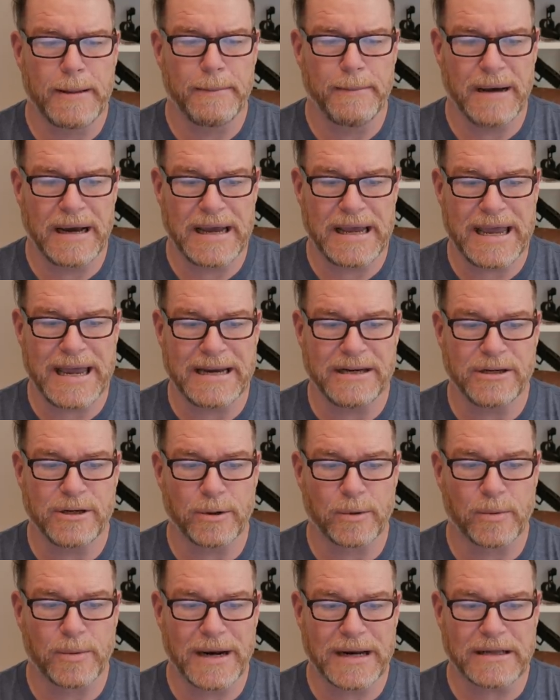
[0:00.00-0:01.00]
by a
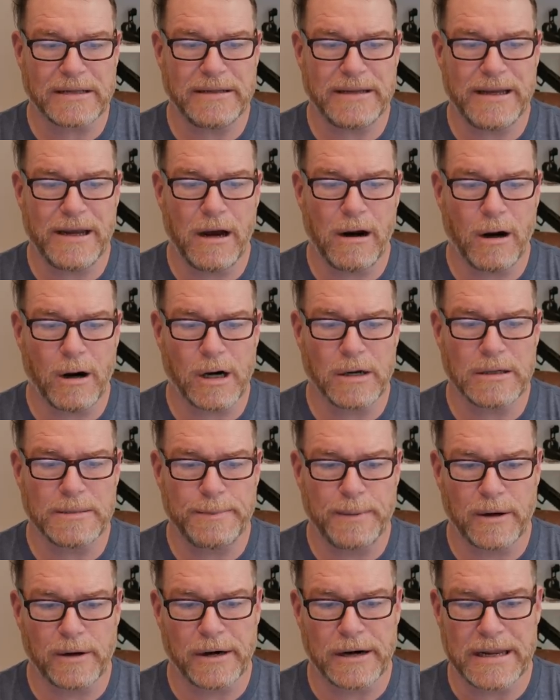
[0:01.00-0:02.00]
directly
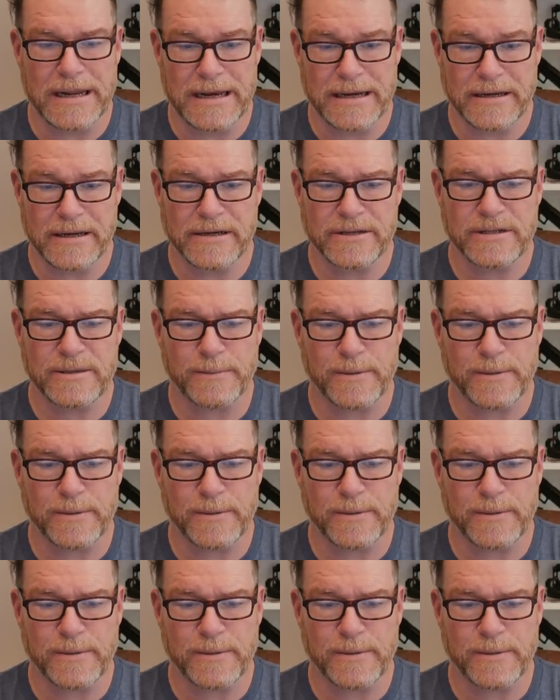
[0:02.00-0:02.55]
harmed party against